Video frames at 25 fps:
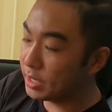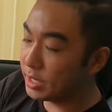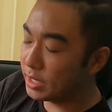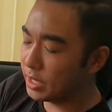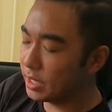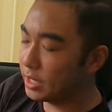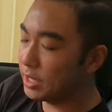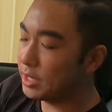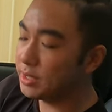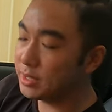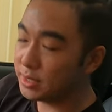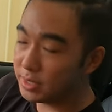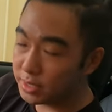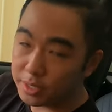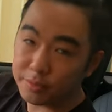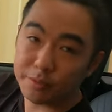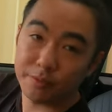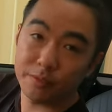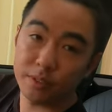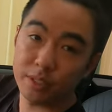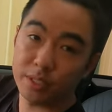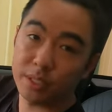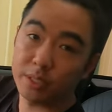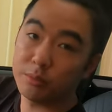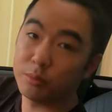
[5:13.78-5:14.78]
it is
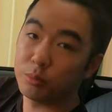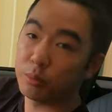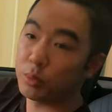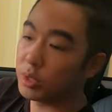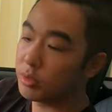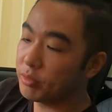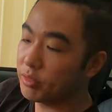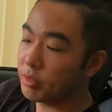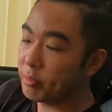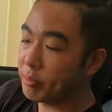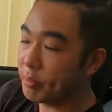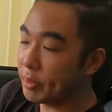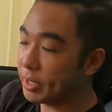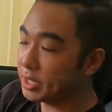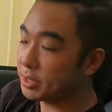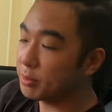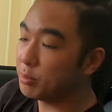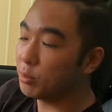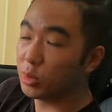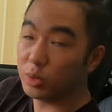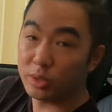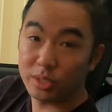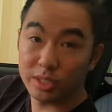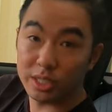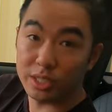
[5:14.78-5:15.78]
definitely one of the best
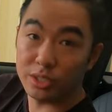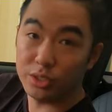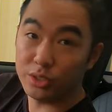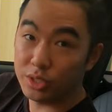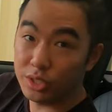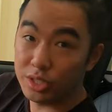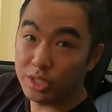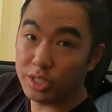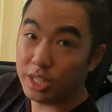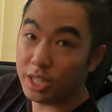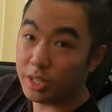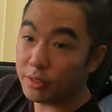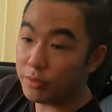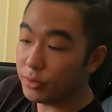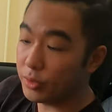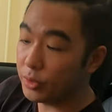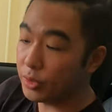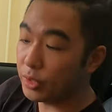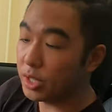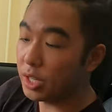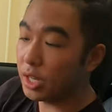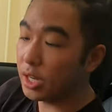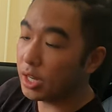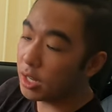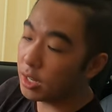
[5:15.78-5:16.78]
mods that you can get for
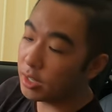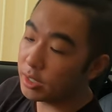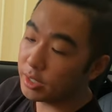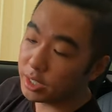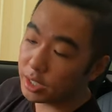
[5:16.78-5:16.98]
your car.